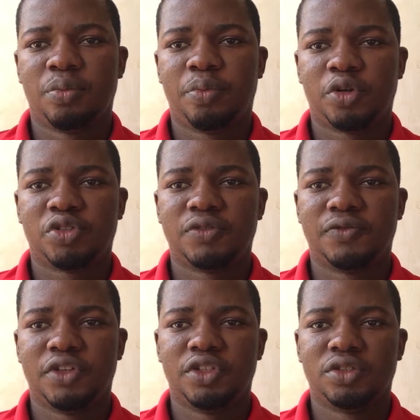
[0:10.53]
portrait
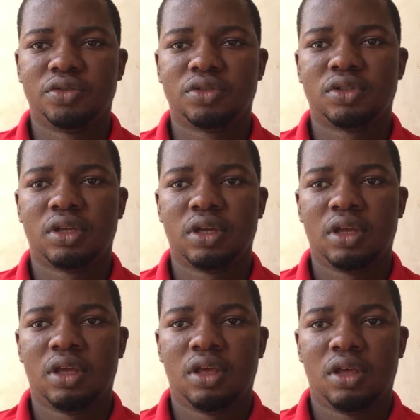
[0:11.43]
videos
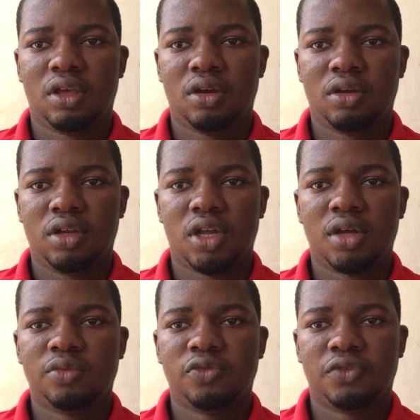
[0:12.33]
in
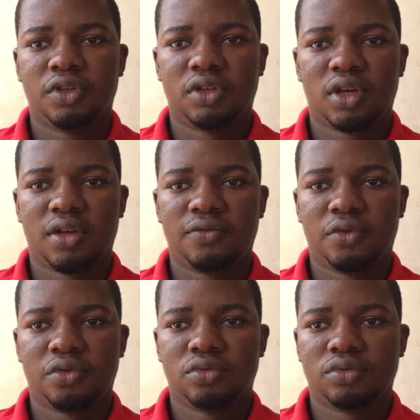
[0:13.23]
iMovie on
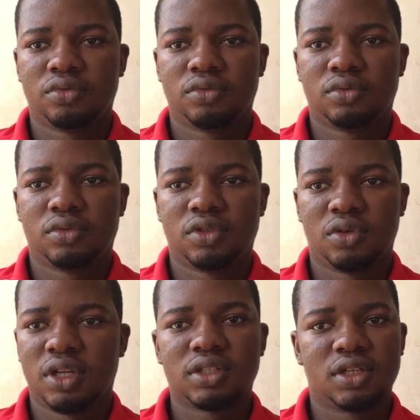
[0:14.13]
iPhone. So
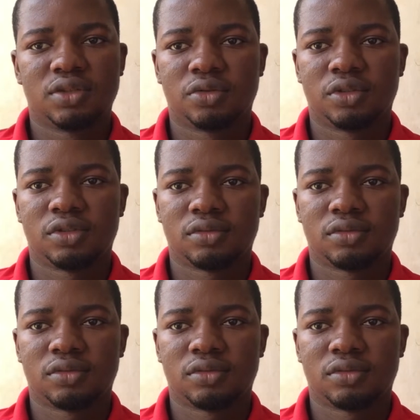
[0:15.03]
let's get to it.